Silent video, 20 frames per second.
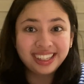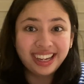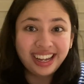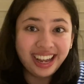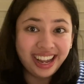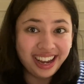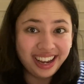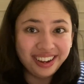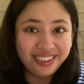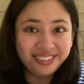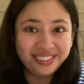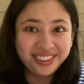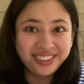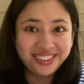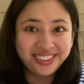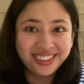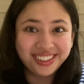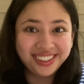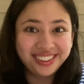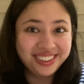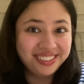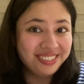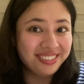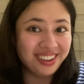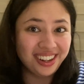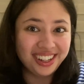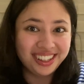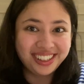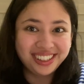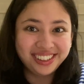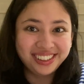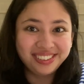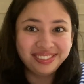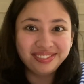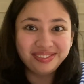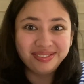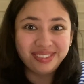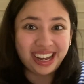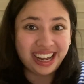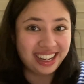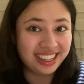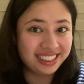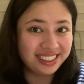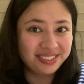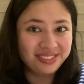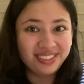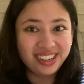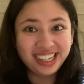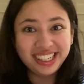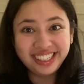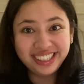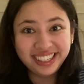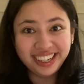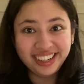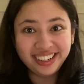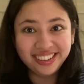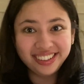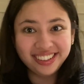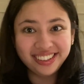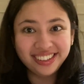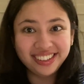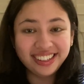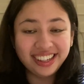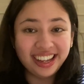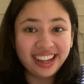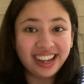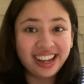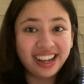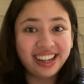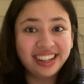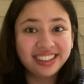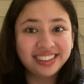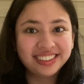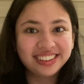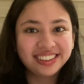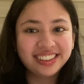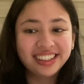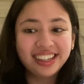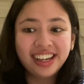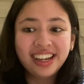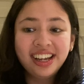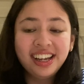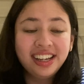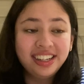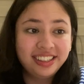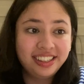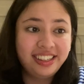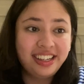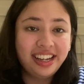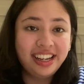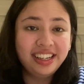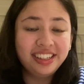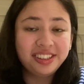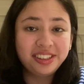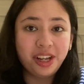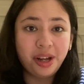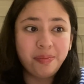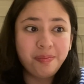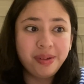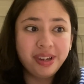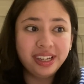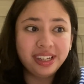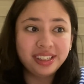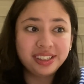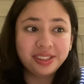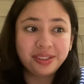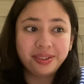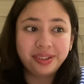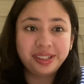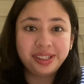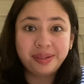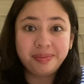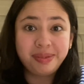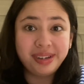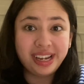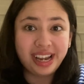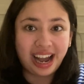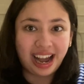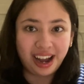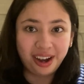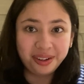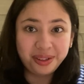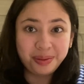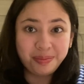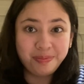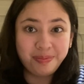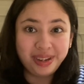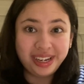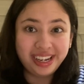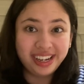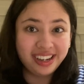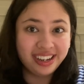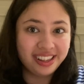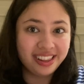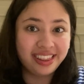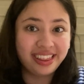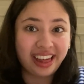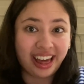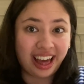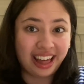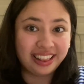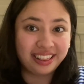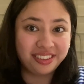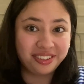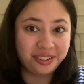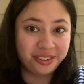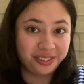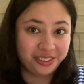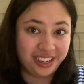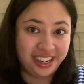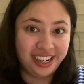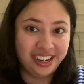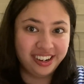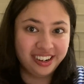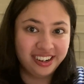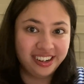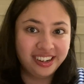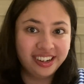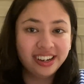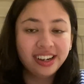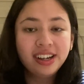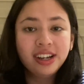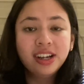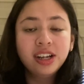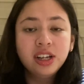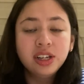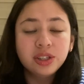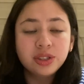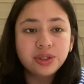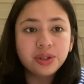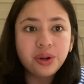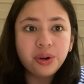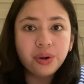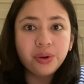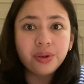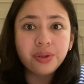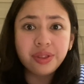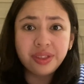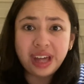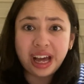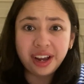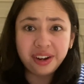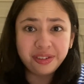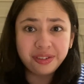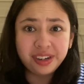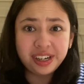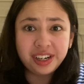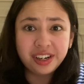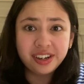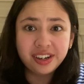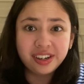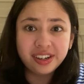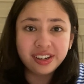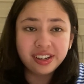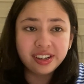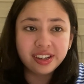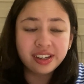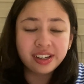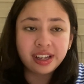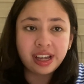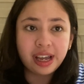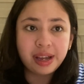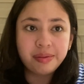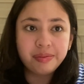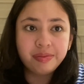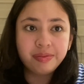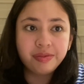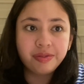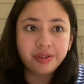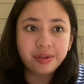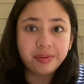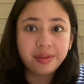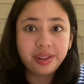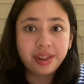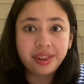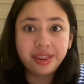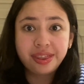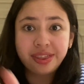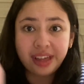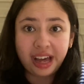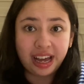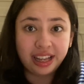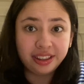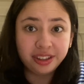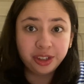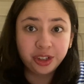Hey everyone, welcome back to my channel, and today's topic is going to be how to be that reader. So that reader came from the that